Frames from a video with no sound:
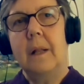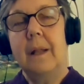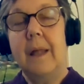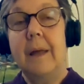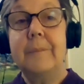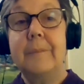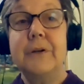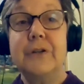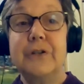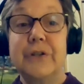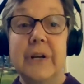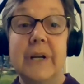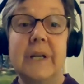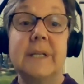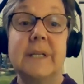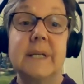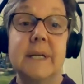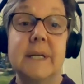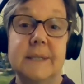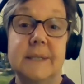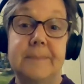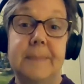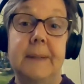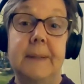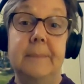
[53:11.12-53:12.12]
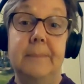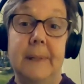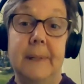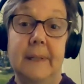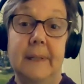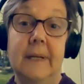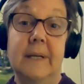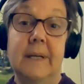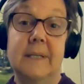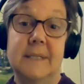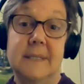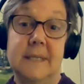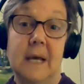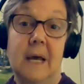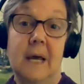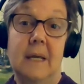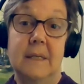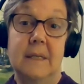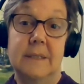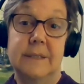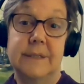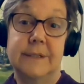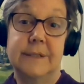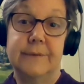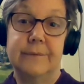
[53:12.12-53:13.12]
Climate change has been
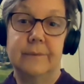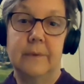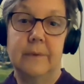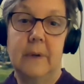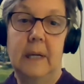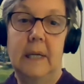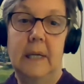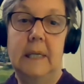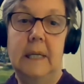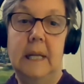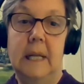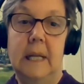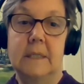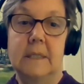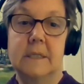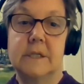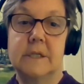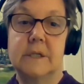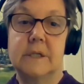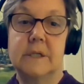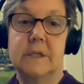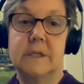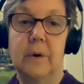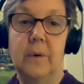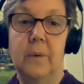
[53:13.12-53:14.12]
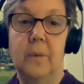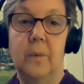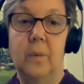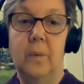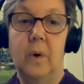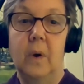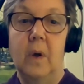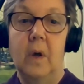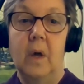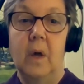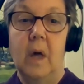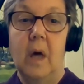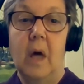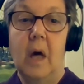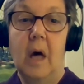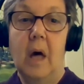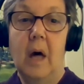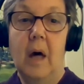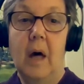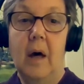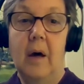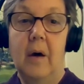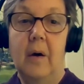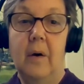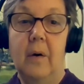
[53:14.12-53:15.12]
politicized, right? And so
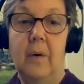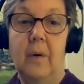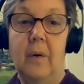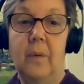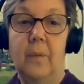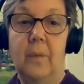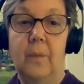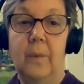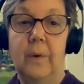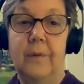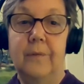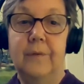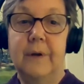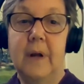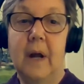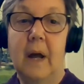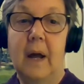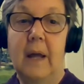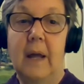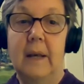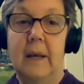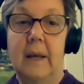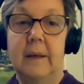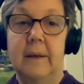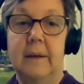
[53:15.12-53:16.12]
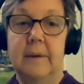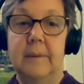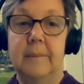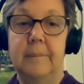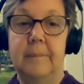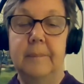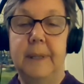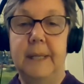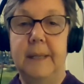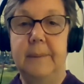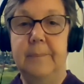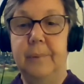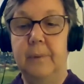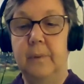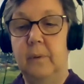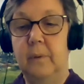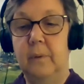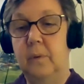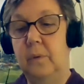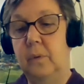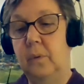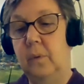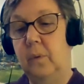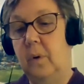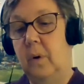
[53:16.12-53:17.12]
we've got
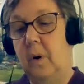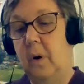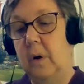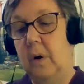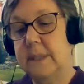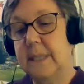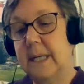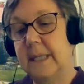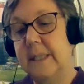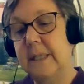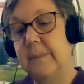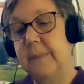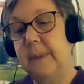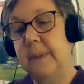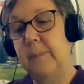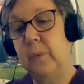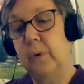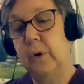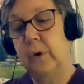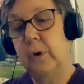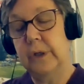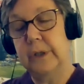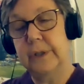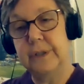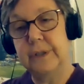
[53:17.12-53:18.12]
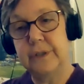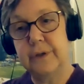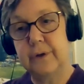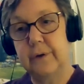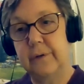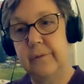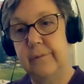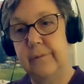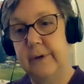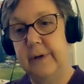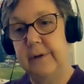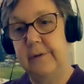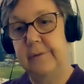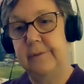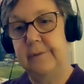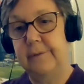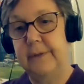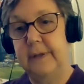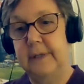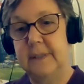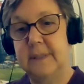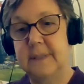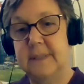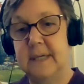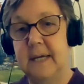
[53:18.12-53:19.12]
people who tend to be more conservative
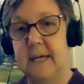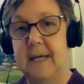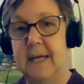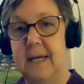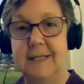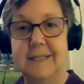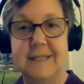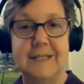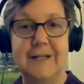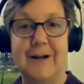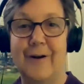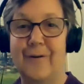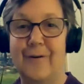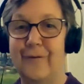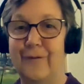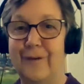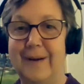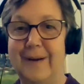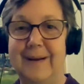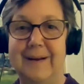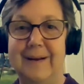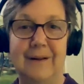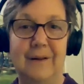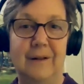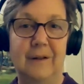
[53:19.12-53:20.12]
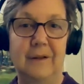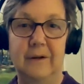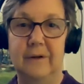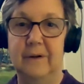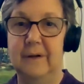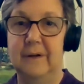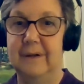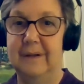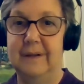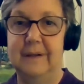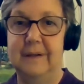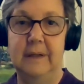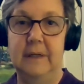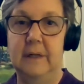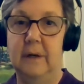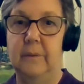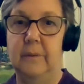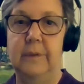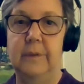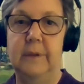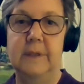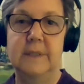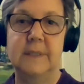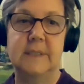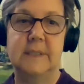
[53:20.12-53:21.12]
that say it's not real, or
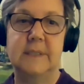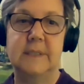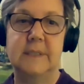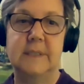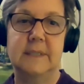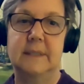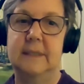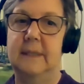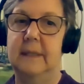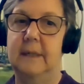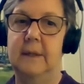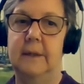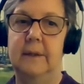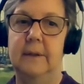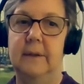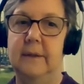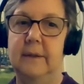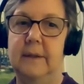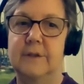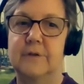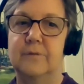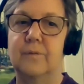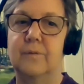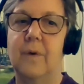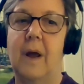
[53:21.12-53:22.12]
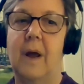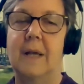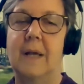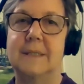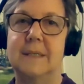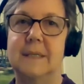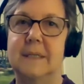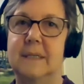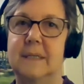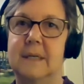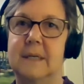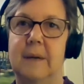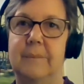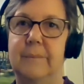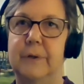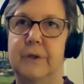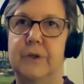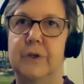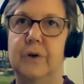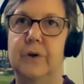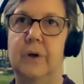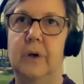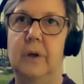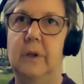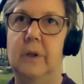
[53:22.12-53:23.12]
this rising
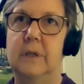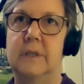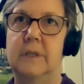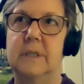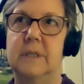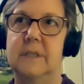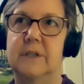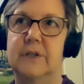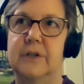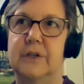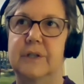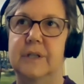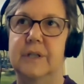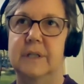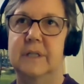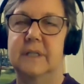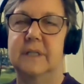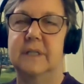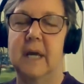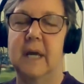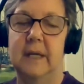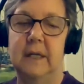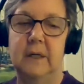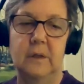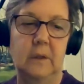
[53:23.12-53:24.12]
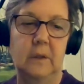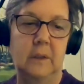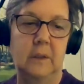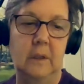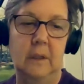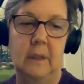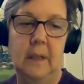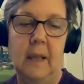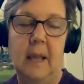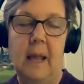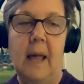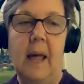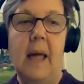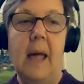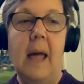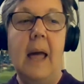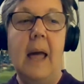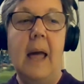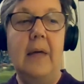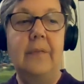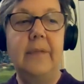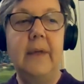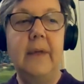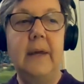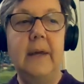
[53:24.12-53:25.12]
temperature and this is just a cycle.
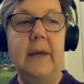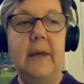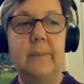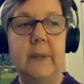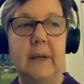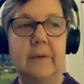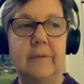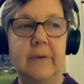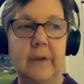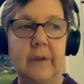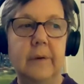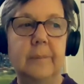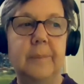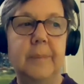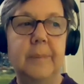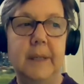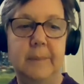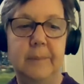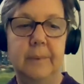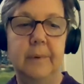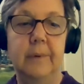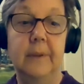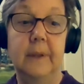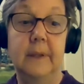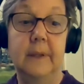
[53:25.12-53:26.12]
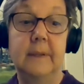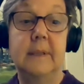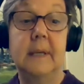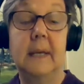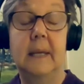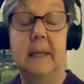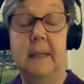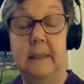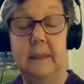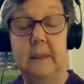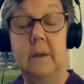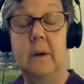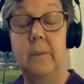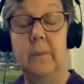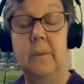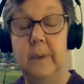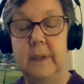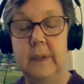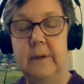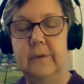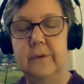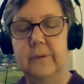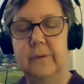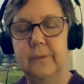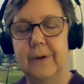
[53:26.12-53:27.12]
And then we have other people that say, no,
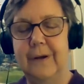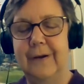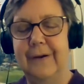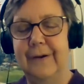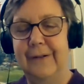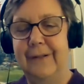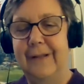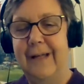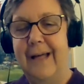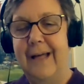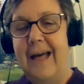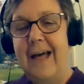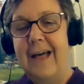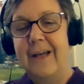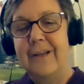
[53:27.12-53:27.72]
it is real.